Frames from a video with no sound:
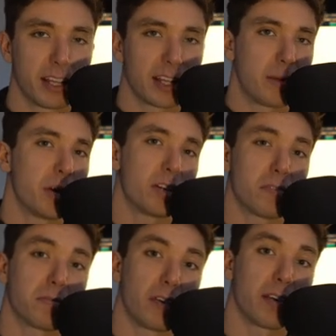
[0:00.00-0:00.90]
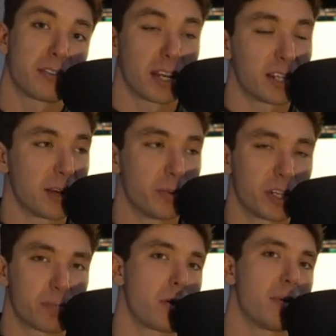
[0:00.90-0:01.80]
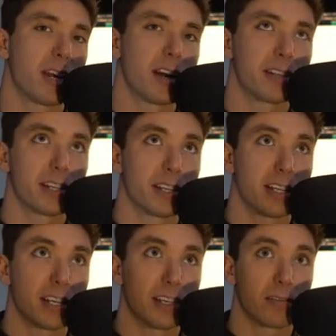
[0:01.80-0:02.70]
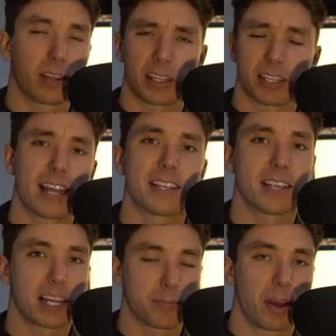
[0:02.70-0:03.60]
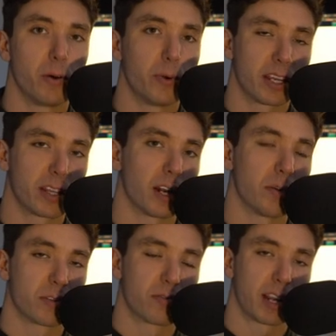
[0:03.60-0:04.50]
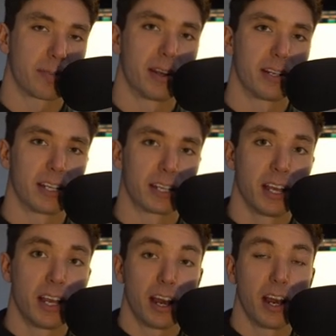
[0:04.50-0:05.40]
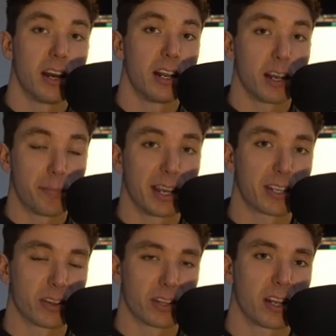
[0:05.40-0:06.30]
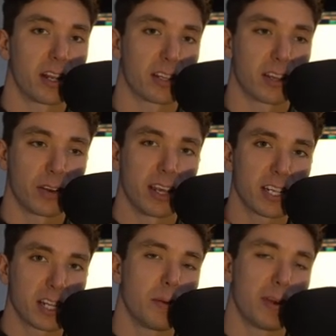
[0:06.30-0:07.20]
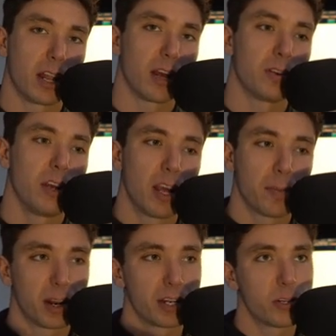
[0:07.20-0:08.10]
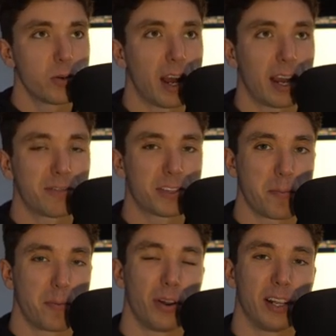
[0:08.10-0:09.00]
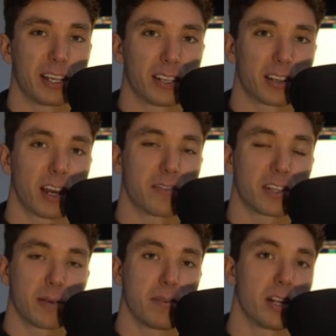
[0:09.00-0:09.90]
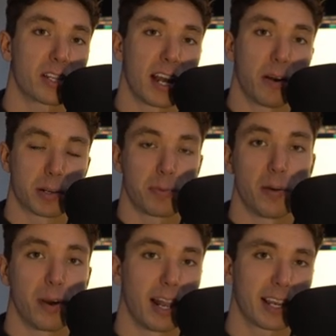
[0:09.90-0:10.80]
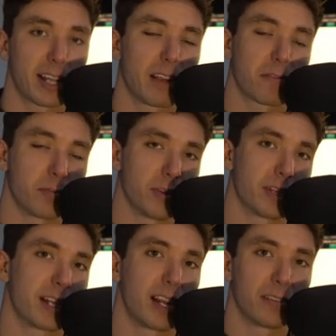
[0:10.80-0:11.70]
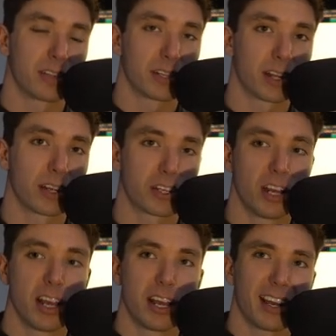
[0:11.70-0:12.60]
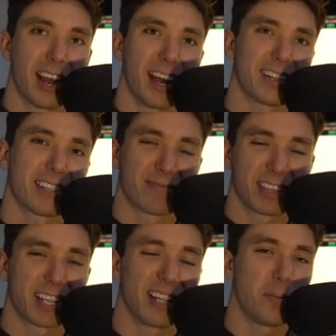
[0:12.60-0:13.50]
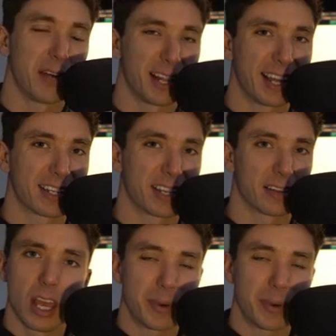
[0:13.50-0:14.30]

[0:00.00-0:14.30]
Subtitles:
Now, I'm only doing 5 sets here, which is probably under the, I think, 10 sets per week that I was recommending earlier based on the study. So it is a little bit low, but I do have some pulling kind of stimulus out as part of my leg day from doing deadlifts and such, and there's a little bit later.